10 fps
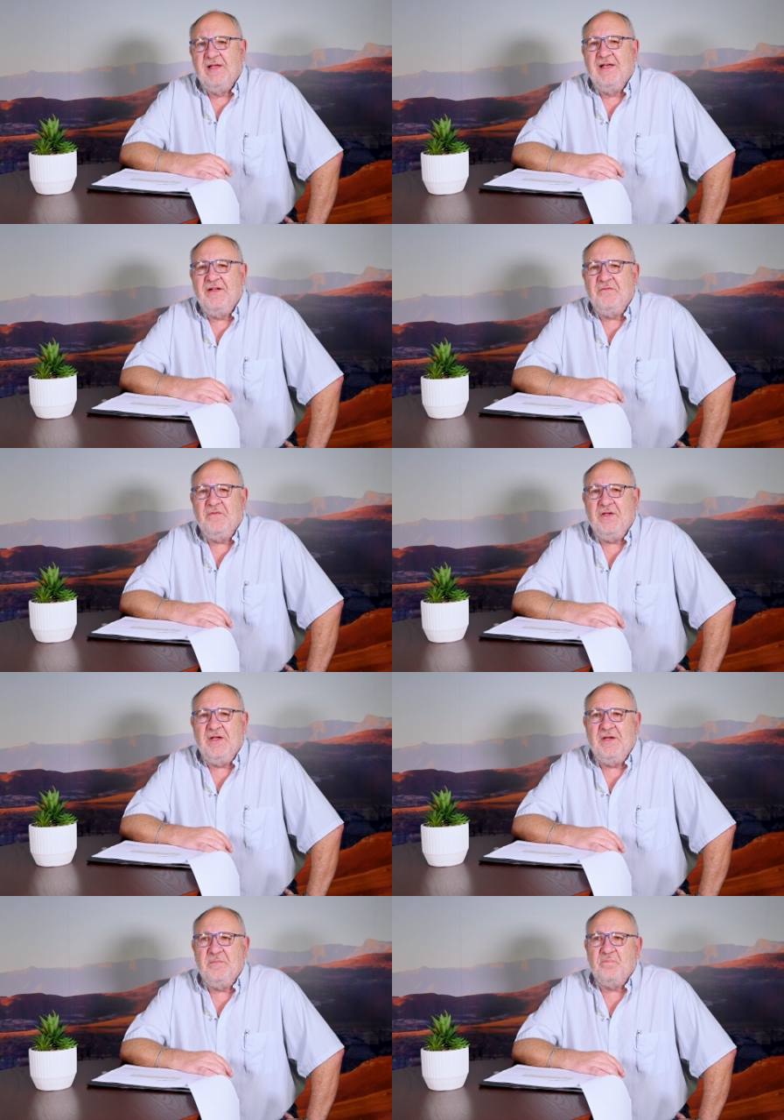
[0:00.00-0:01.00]
And
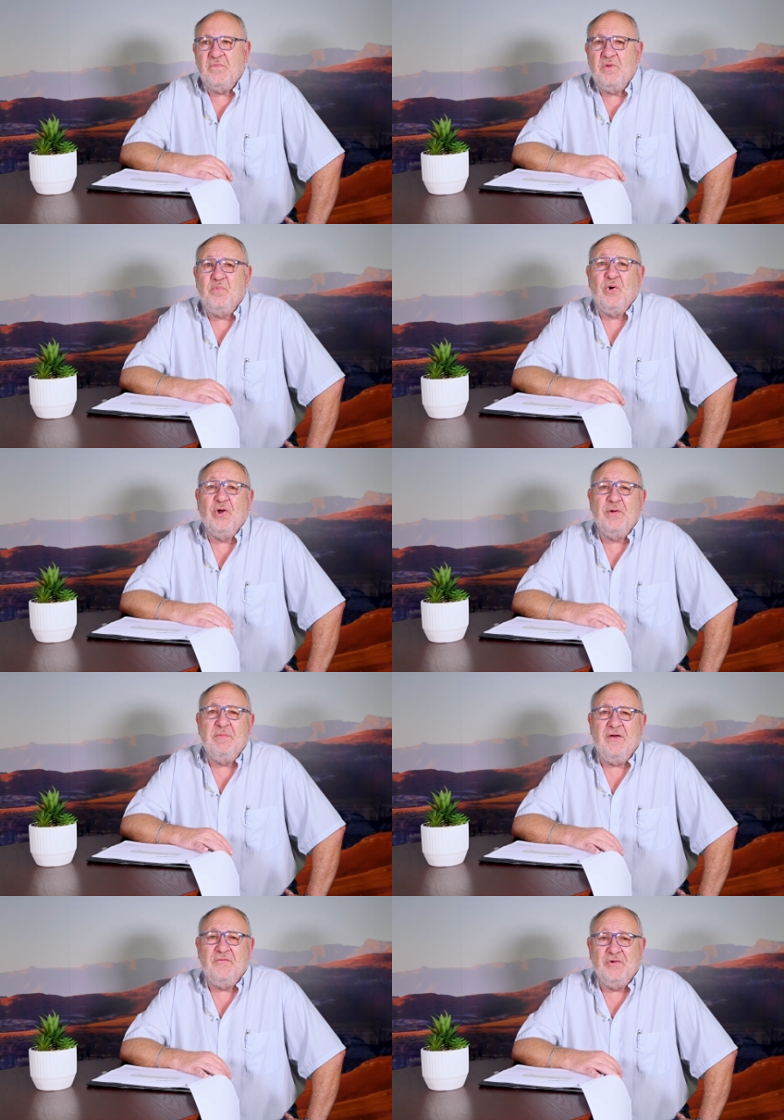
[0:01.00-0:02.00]
there, Paul and
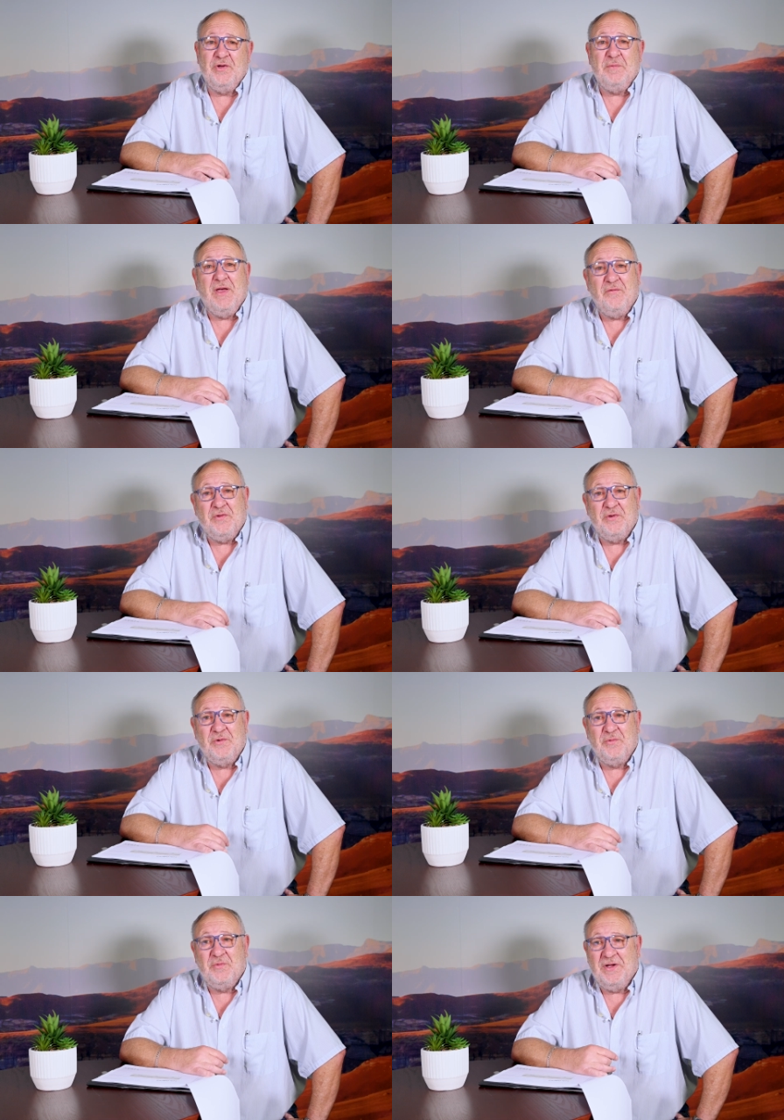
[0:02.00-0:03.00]

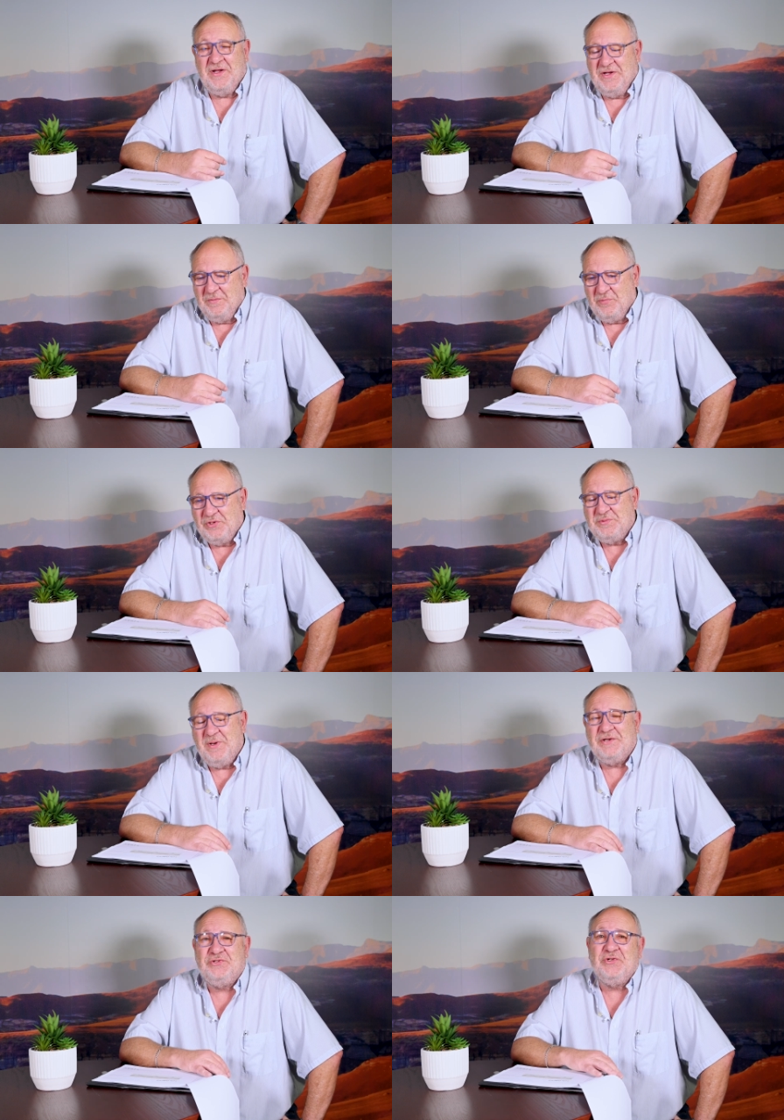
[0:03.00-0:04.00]
Matthew
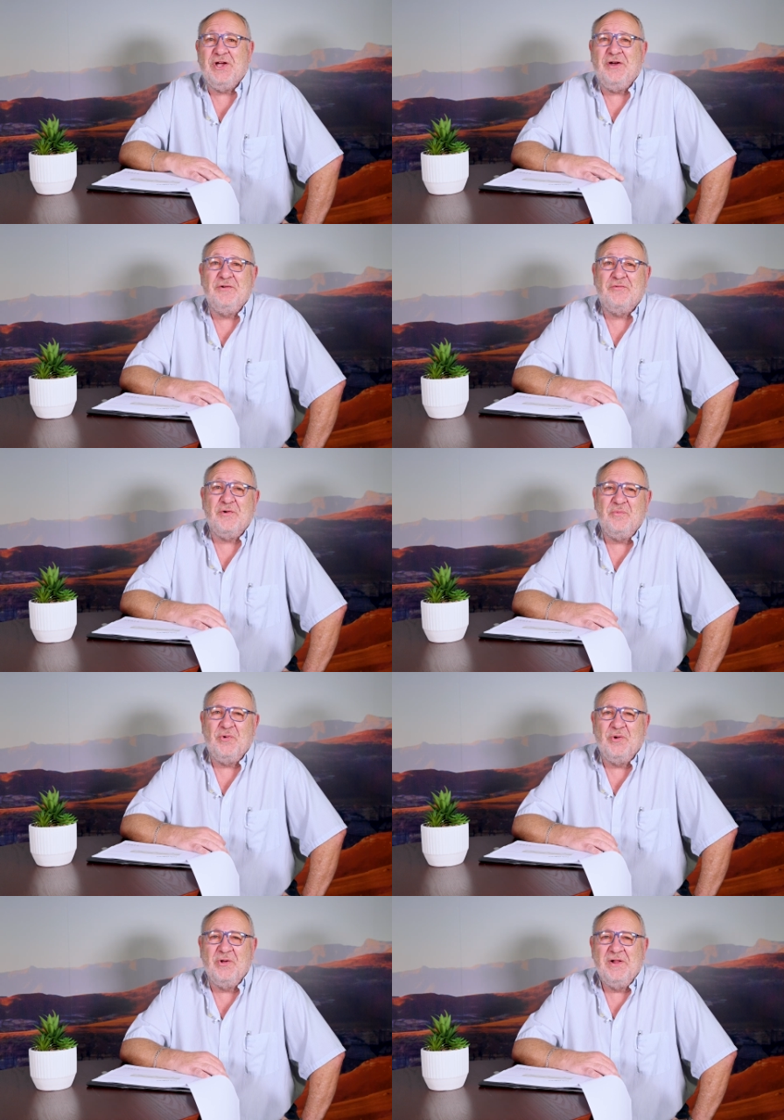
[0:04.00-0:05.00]
Broeksma took over from
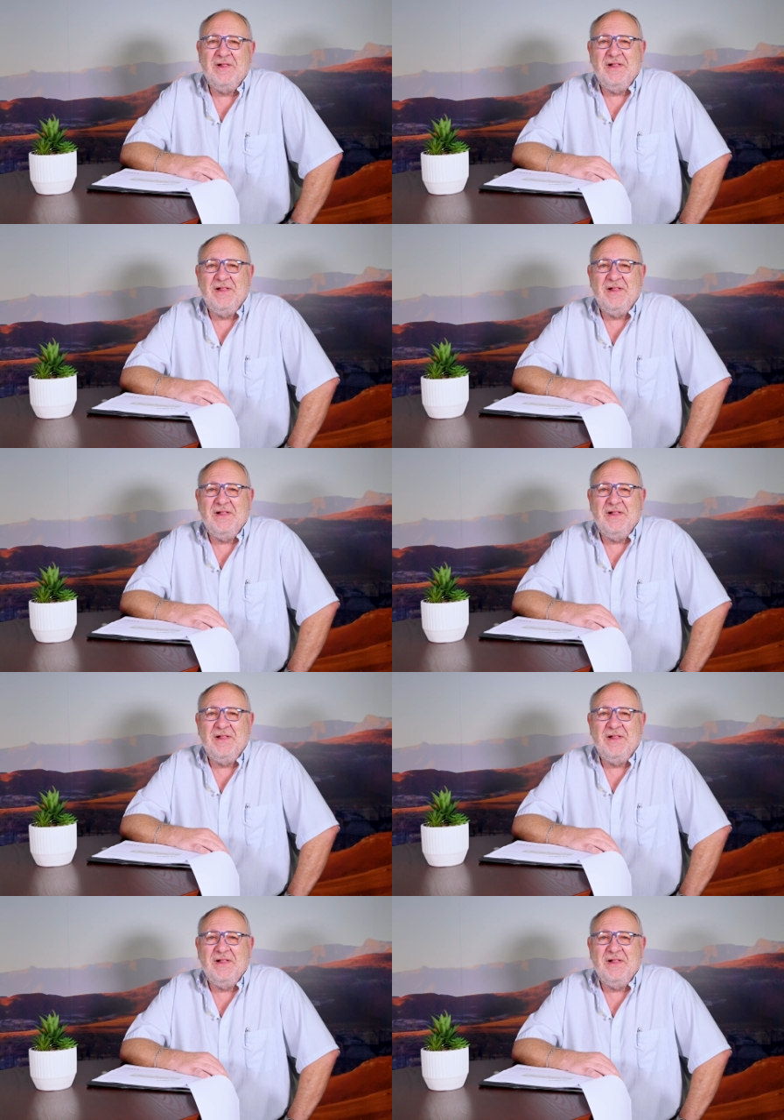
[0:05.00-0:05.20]
Paul,